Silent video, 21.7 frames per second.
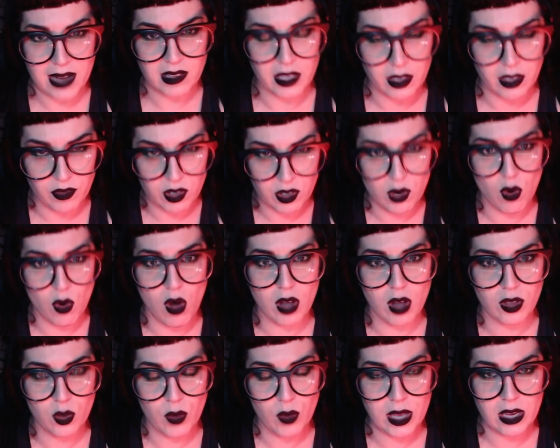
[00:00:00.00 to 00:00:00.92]
Like if you go all
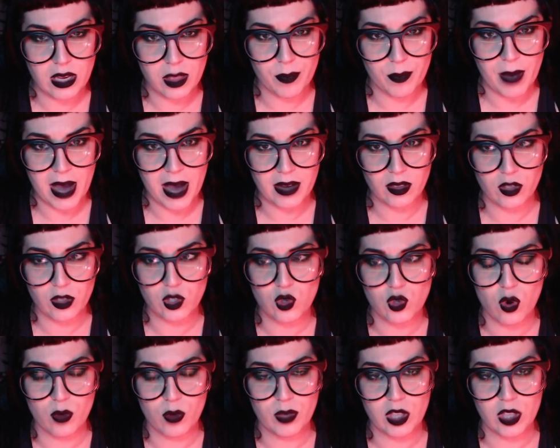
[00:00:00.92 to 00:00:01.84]
the way to the back of the
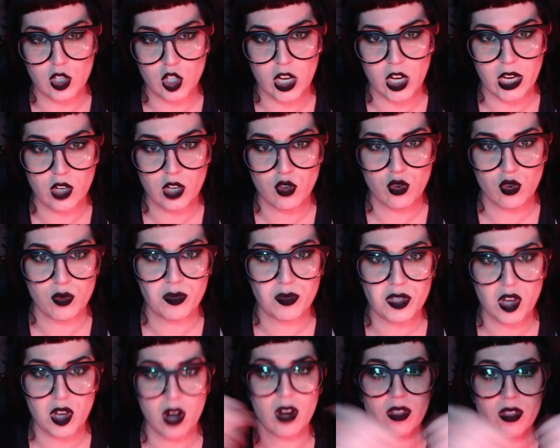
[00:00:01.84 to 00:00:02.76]
store where the change rooms are,